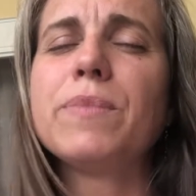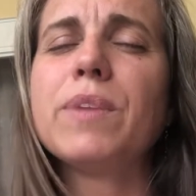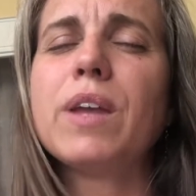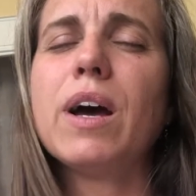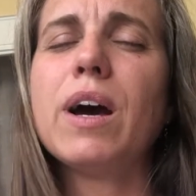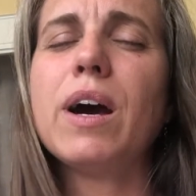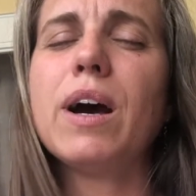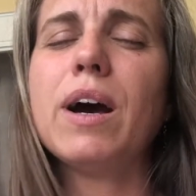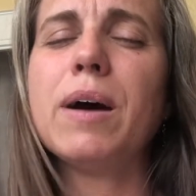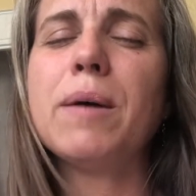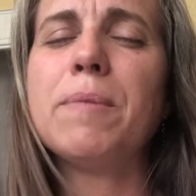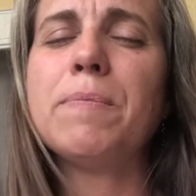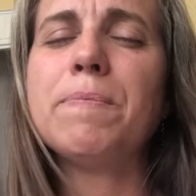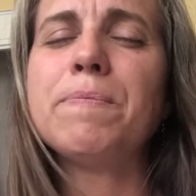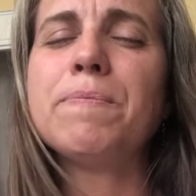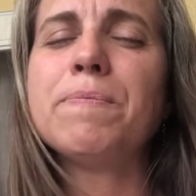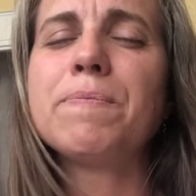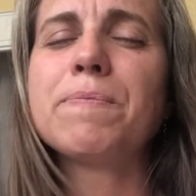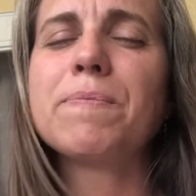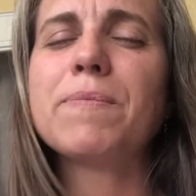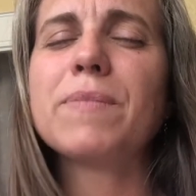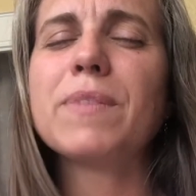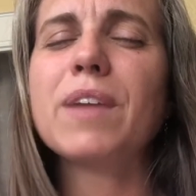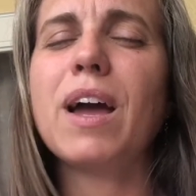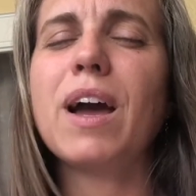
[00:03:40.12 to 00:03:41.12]

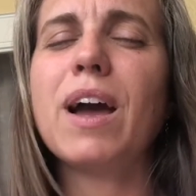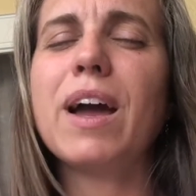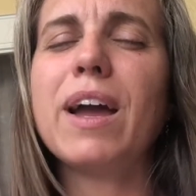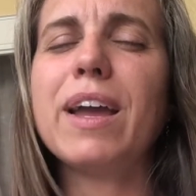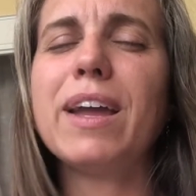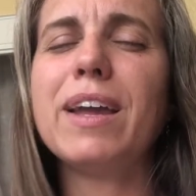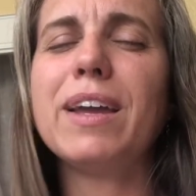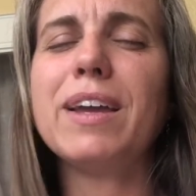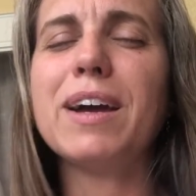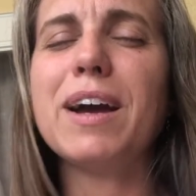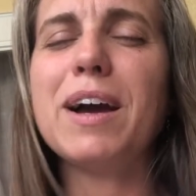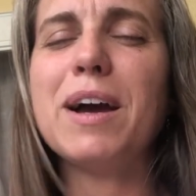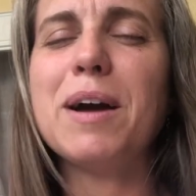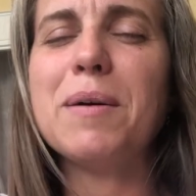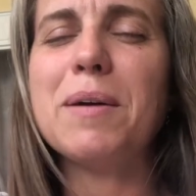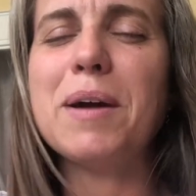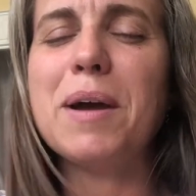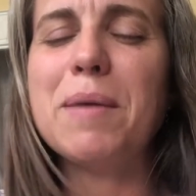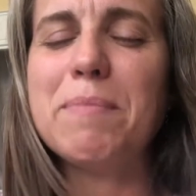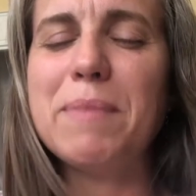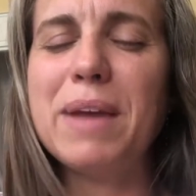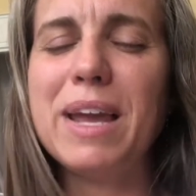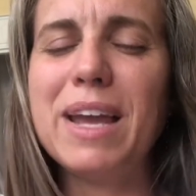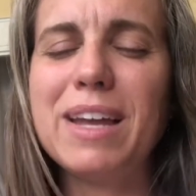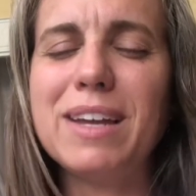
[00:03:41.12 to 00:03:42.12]
I
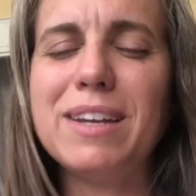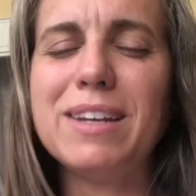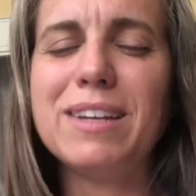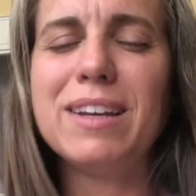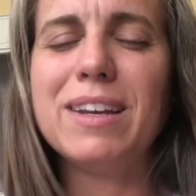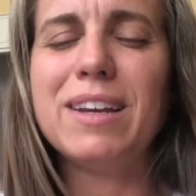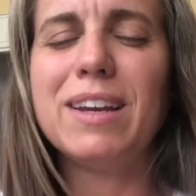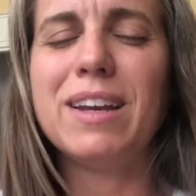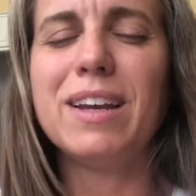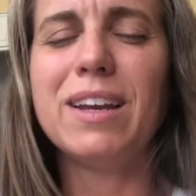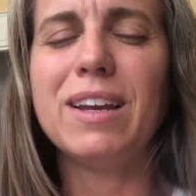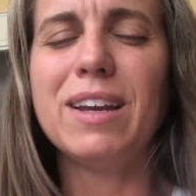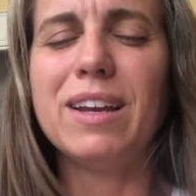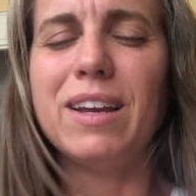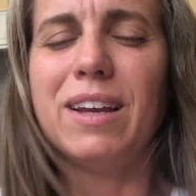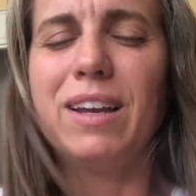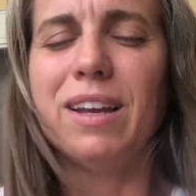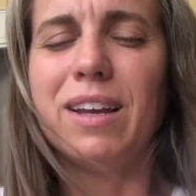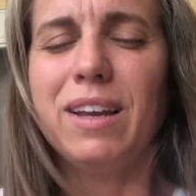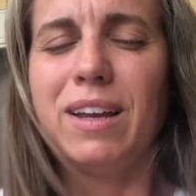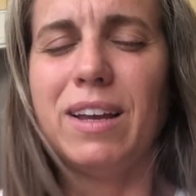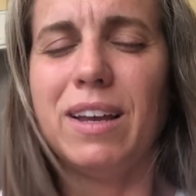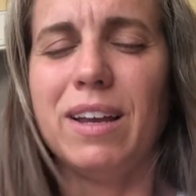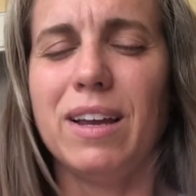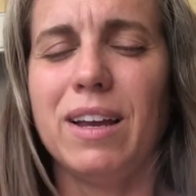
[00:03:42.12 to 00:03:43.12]
made
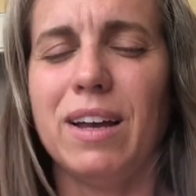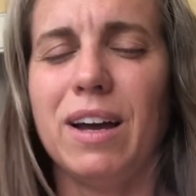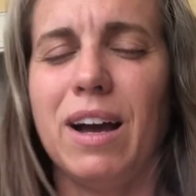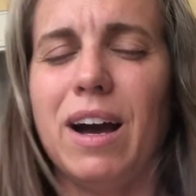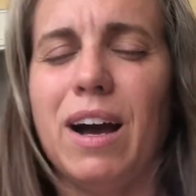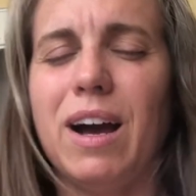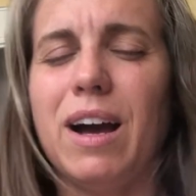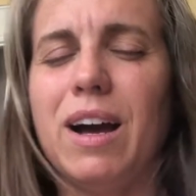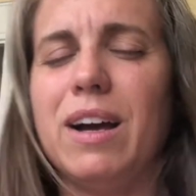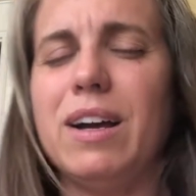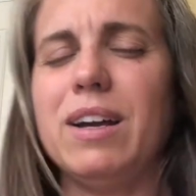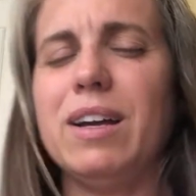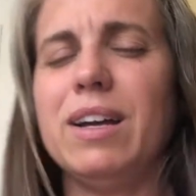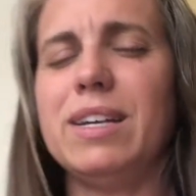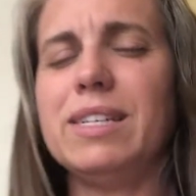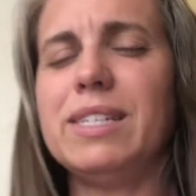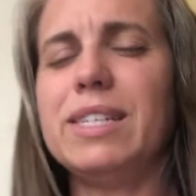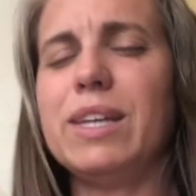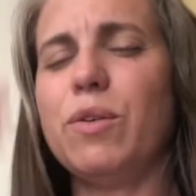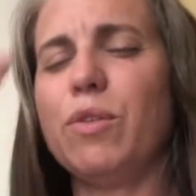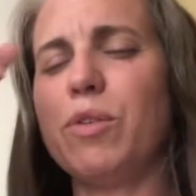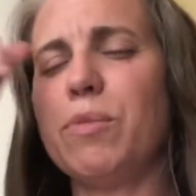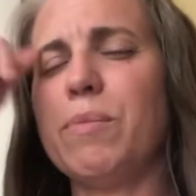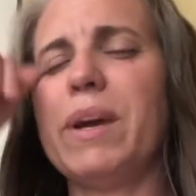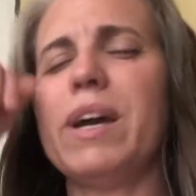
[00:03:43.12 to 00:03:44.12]
a
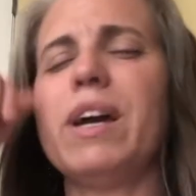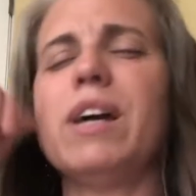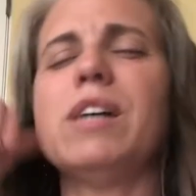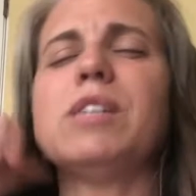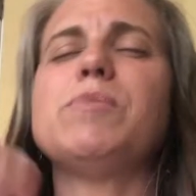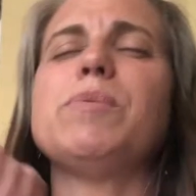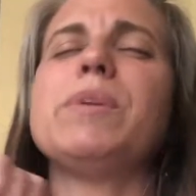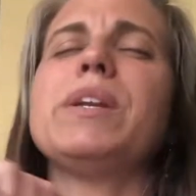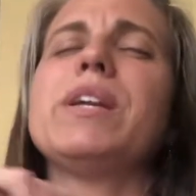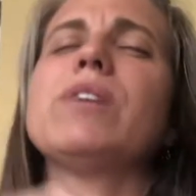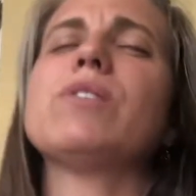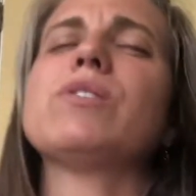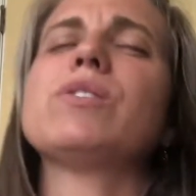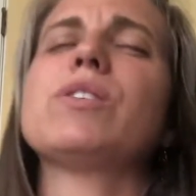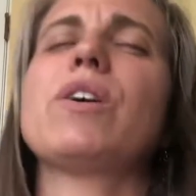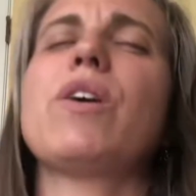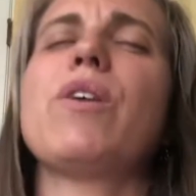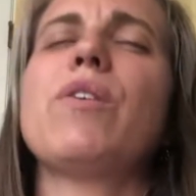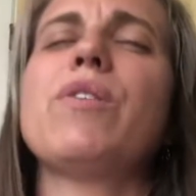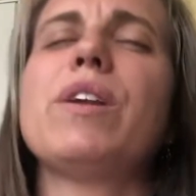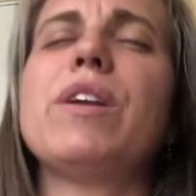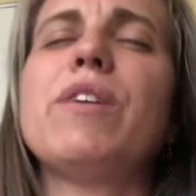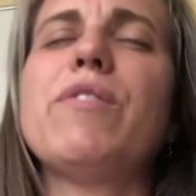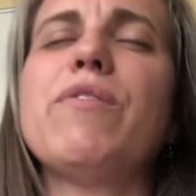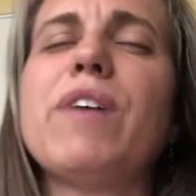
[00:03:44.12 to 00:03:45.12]
deal with my husband years ago
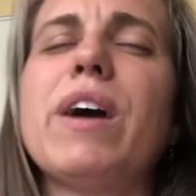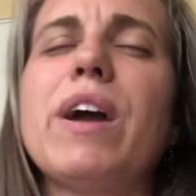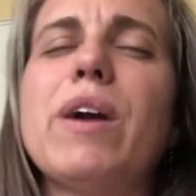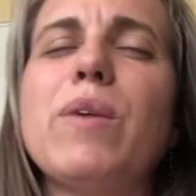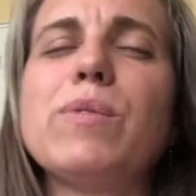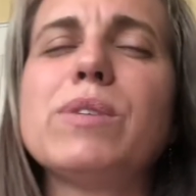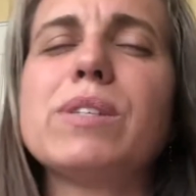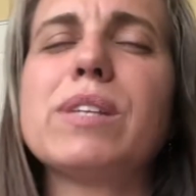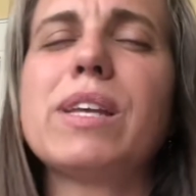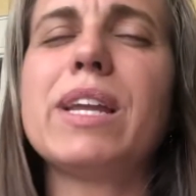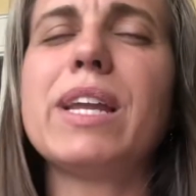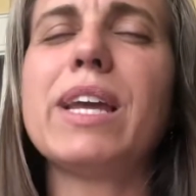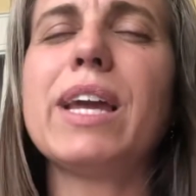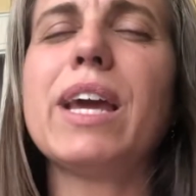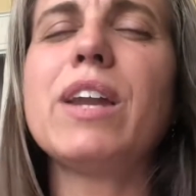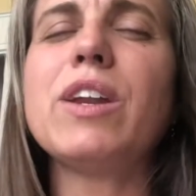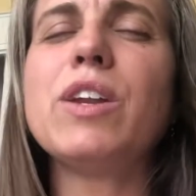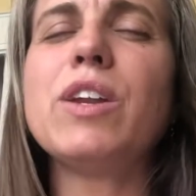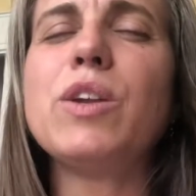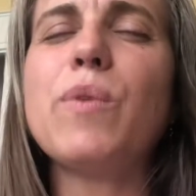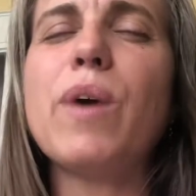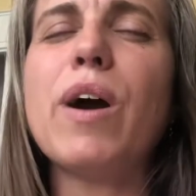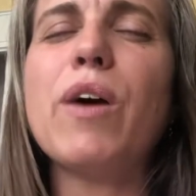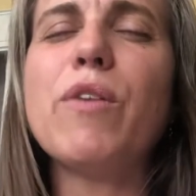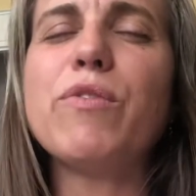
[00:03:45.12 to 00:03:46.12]
that if I was going to get a
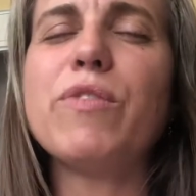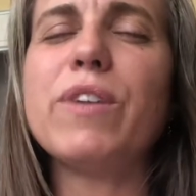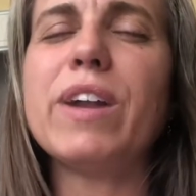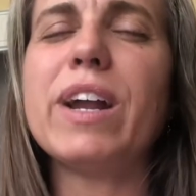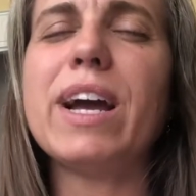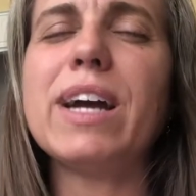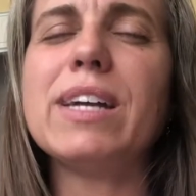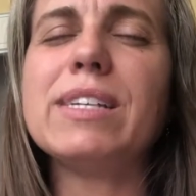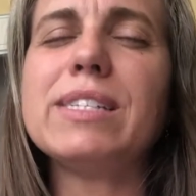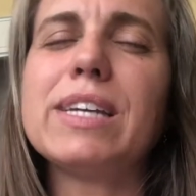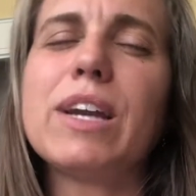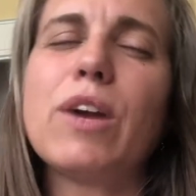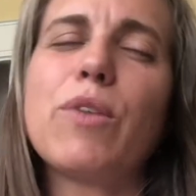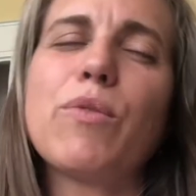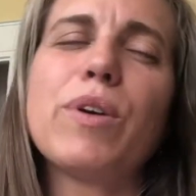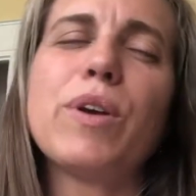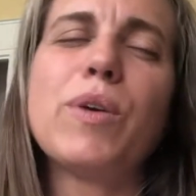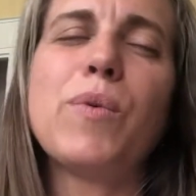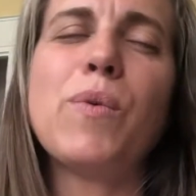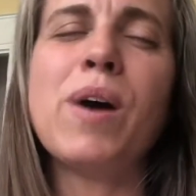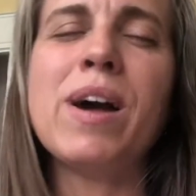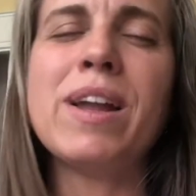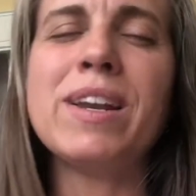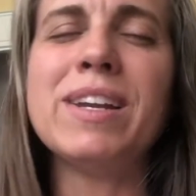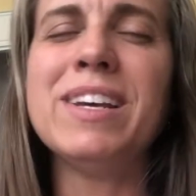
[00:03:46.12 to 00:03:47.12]
new outfit, I had to get rid of
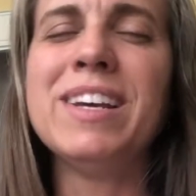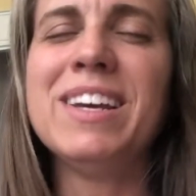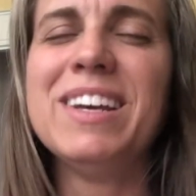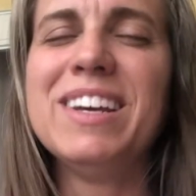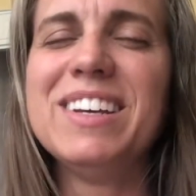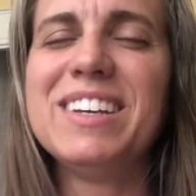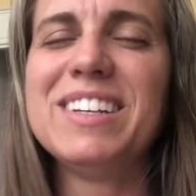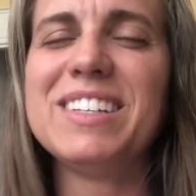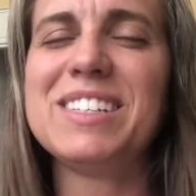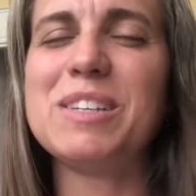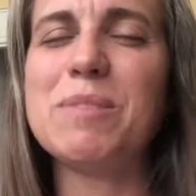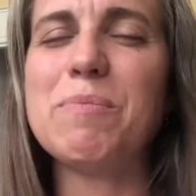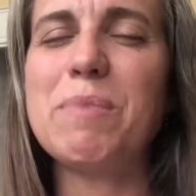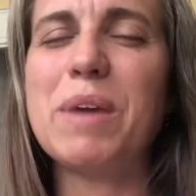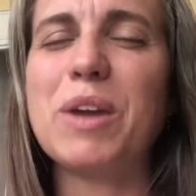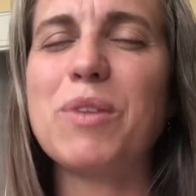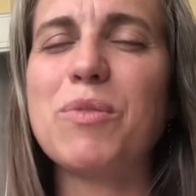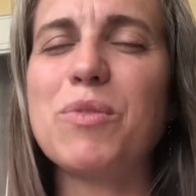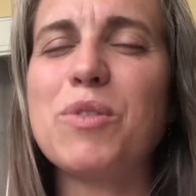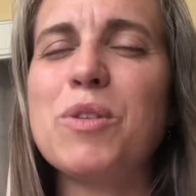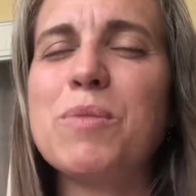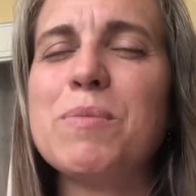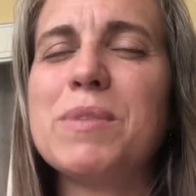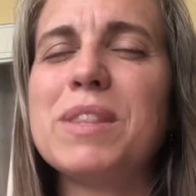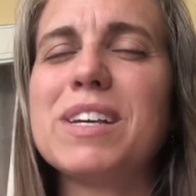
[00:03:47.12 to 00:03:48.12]
one to make
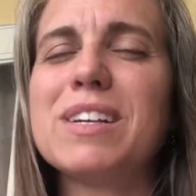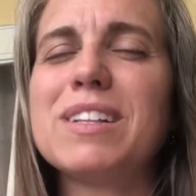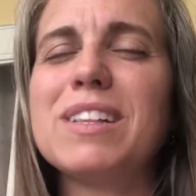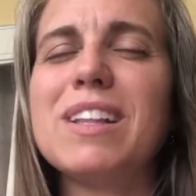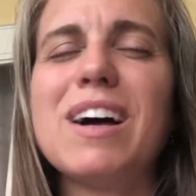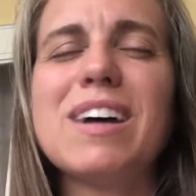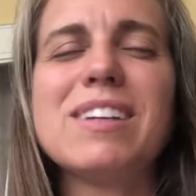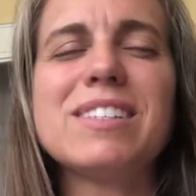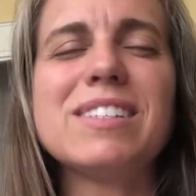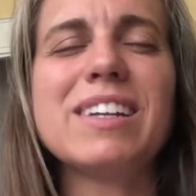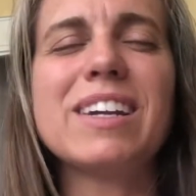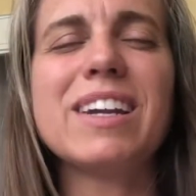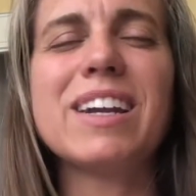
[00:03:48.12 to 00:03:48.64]
room in the closet.